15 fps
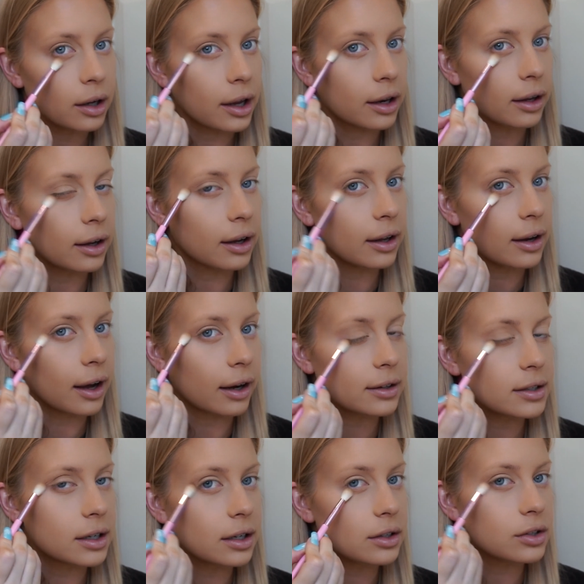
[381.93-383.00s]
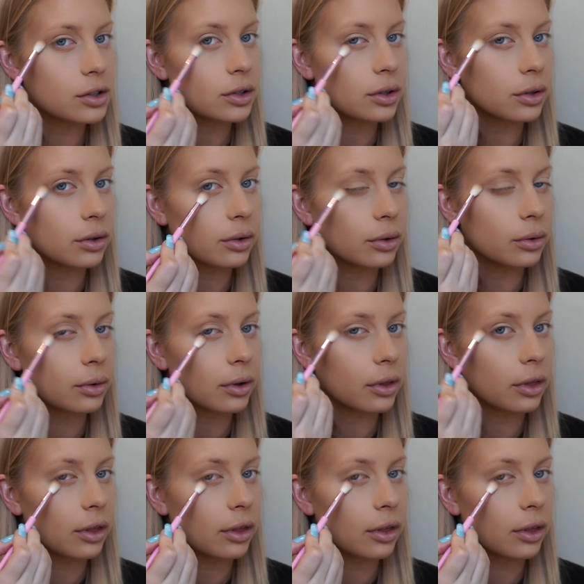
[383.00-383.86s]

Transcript: and connect it to